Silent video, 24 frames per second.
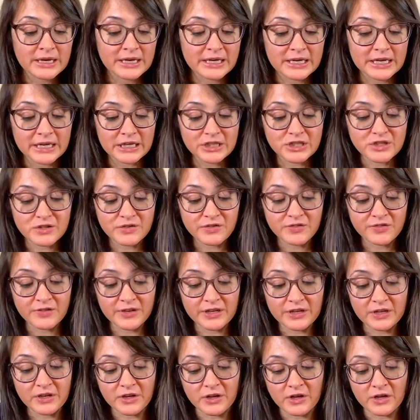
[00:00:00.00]
each
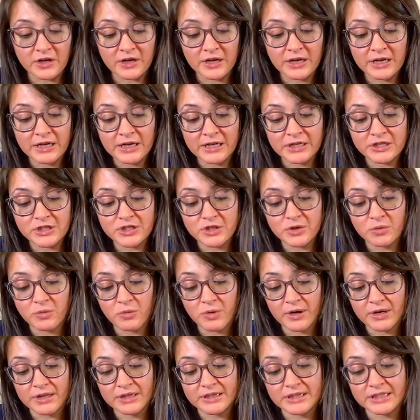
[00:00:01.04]
finger into
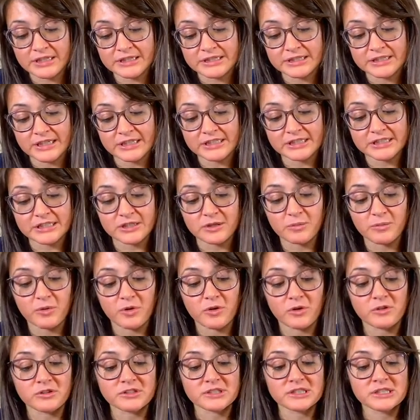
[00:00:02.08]
one of these nice
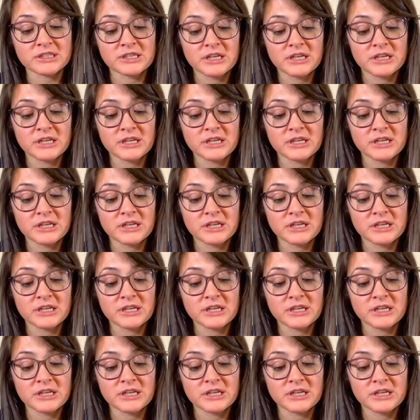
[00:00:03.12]
loopholes.